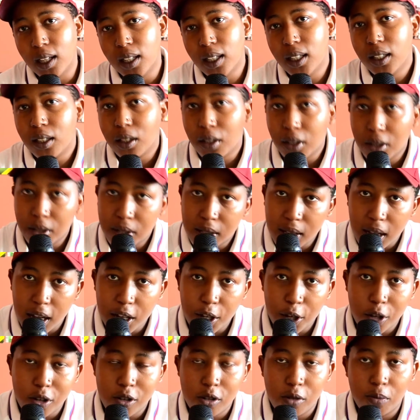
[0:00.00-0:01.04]
It hurts, I
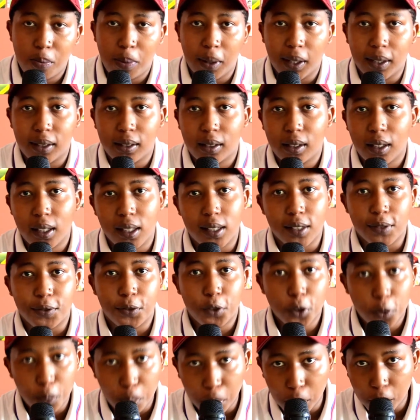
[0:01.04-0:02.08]
know, but it's
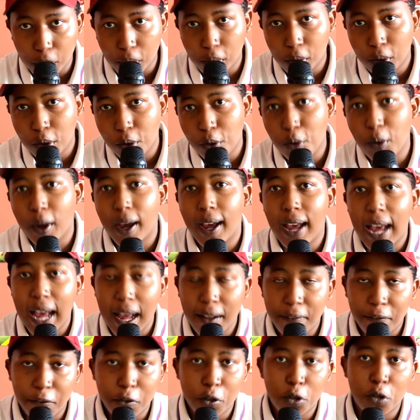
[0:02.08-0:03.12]
football. You
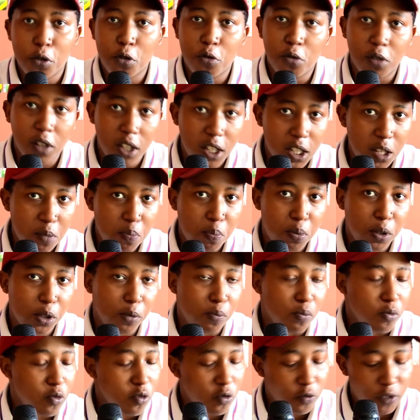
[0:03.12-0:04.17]
have to keep
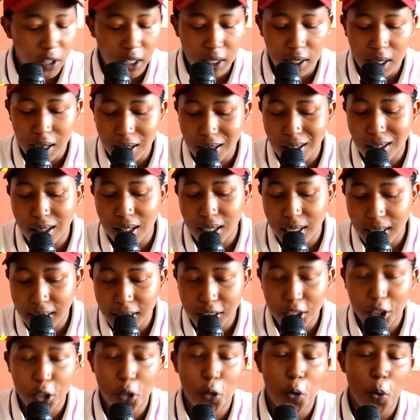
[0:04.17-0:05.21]
it moving.
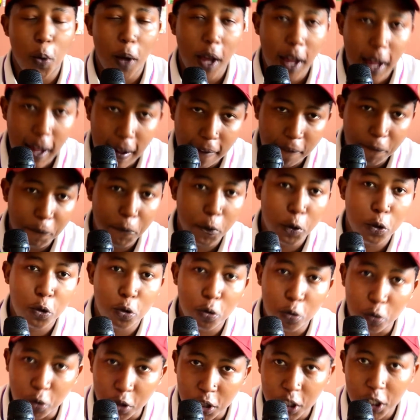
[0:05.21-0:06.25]
Nonetheless, you have
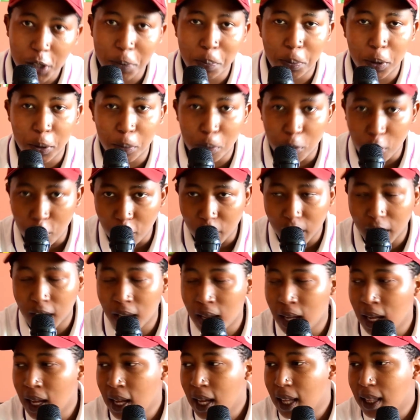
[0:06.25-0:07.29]
to keep it moving.
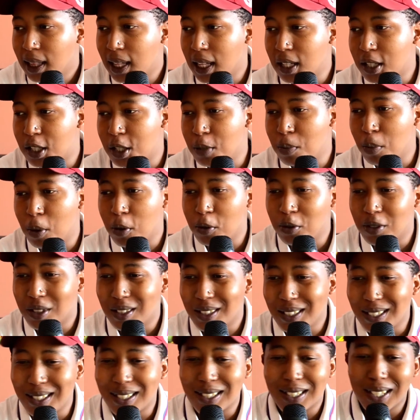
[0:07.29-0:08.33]
That's the
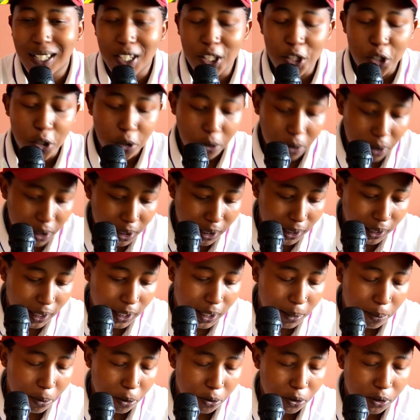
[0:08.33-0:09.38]
most essential thing
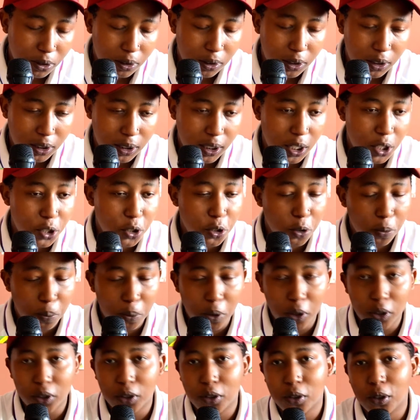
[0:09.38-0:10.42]
and the most essential
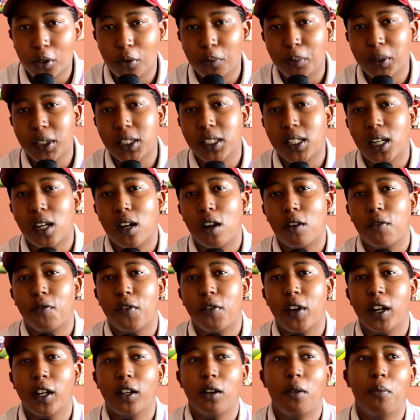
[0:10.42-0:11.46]
part. So, big shout out,
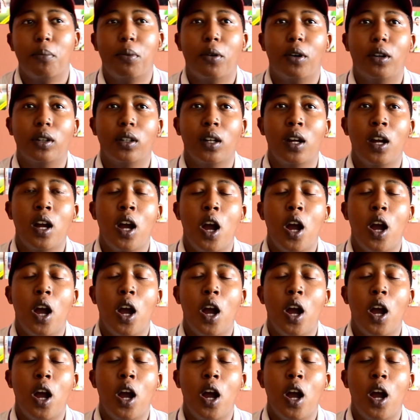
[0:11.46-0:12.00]
Frank Lampard.